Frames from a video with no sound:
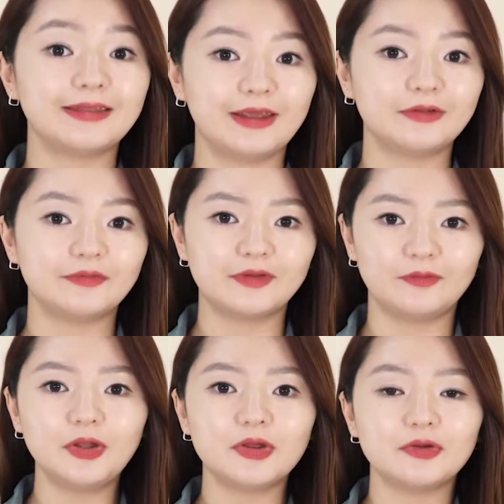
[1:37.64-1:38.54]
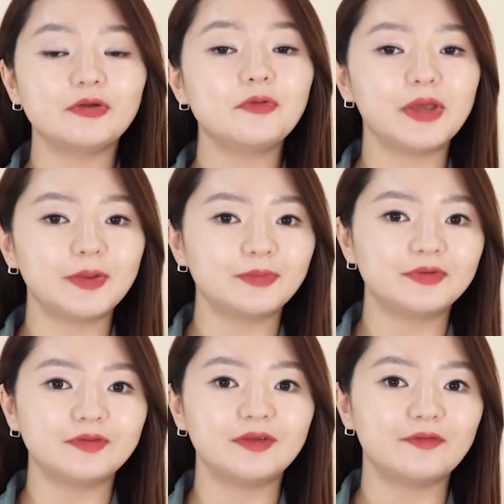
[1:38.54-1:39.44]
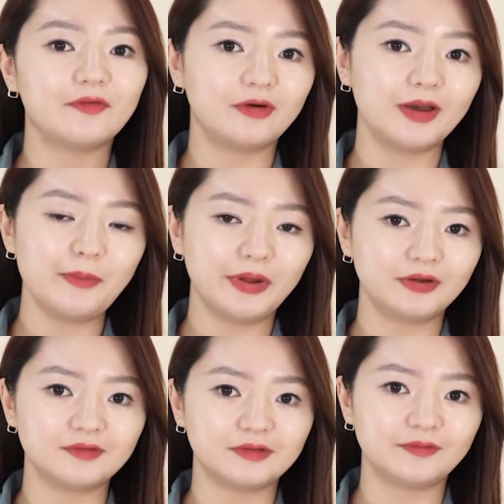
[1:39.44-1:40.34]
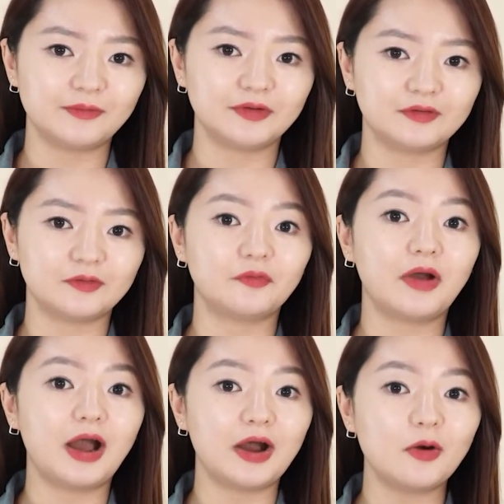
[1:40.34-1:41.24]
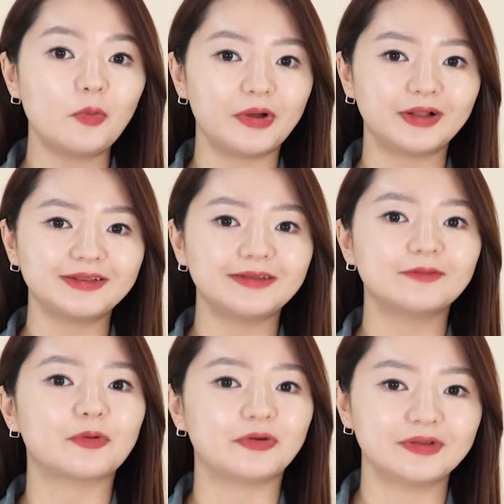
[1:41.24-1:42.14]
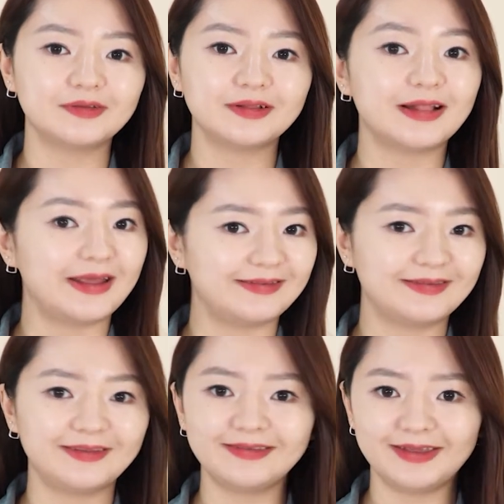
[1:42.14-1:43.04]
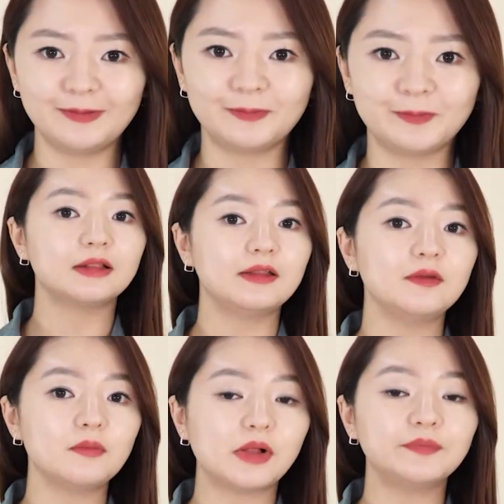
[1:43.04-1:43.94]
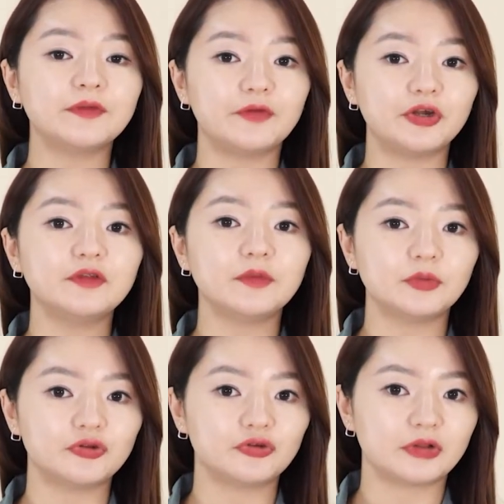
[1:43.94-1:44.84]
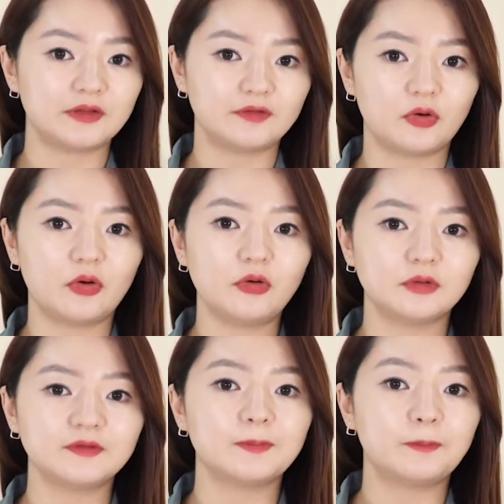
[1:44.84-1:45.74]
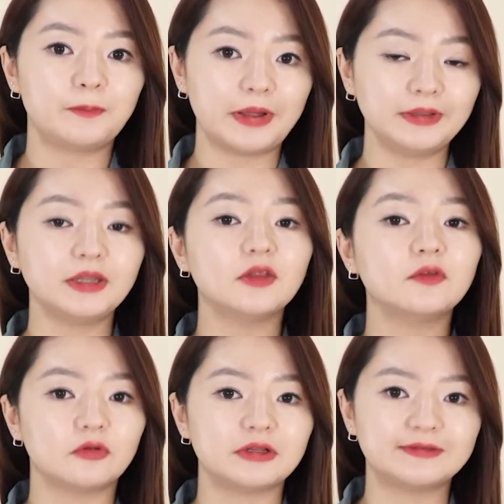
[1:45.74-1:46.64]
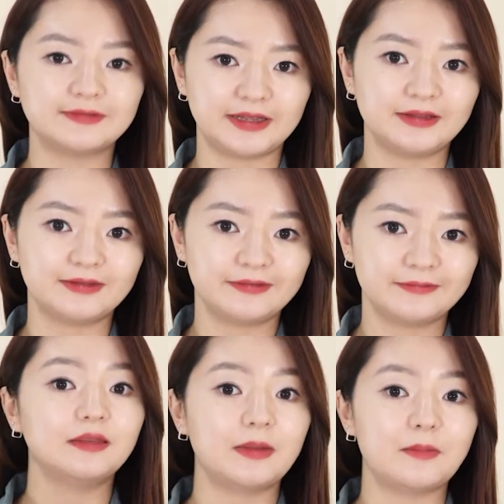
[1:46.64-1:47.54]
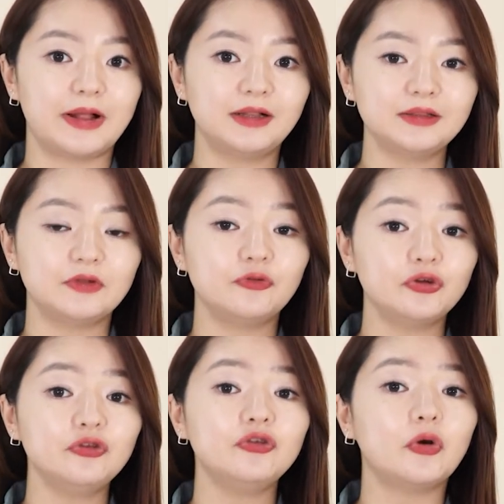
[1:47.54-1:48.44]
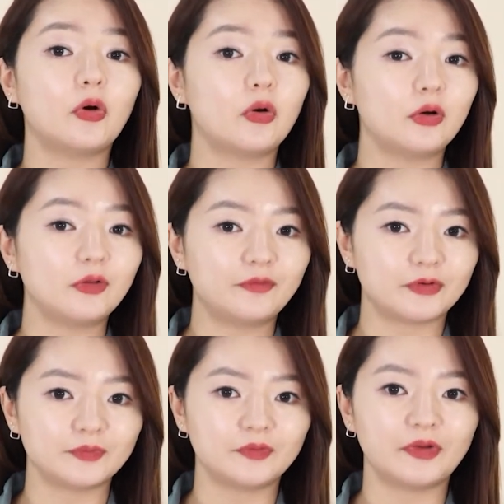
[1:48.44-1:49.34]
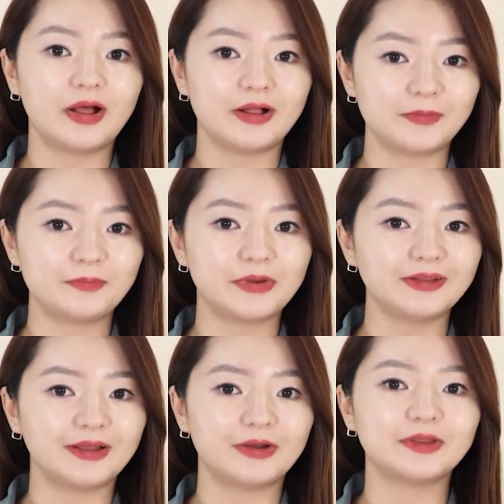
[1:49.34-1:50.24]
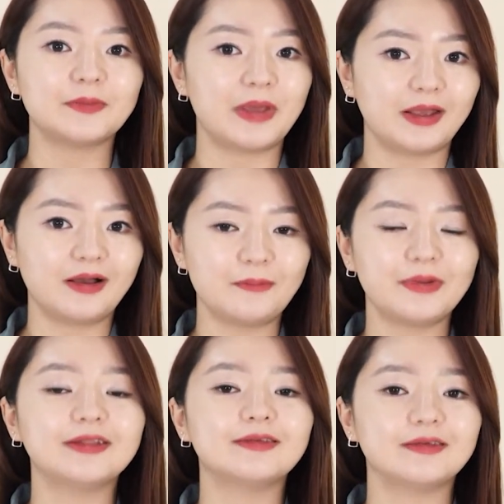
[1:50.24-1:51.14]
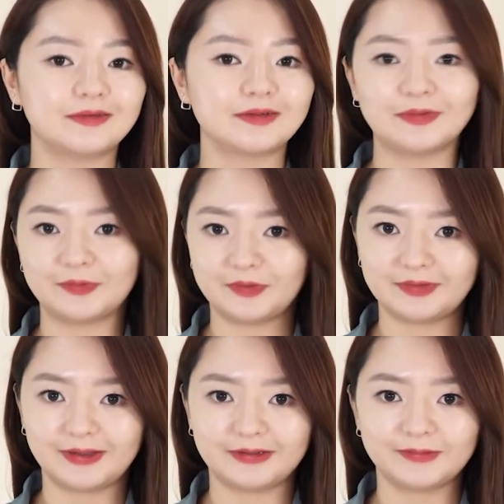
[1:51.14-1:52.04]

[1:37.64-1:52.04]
At the end of this video, you'll be able to see 4 comparison images of how well these products cleanse the skin. Cleansing balms are very similar to cleansing oils, but in a solid state. They melt and turn into the oil form to help break down the makeup and sunscreen on the skin.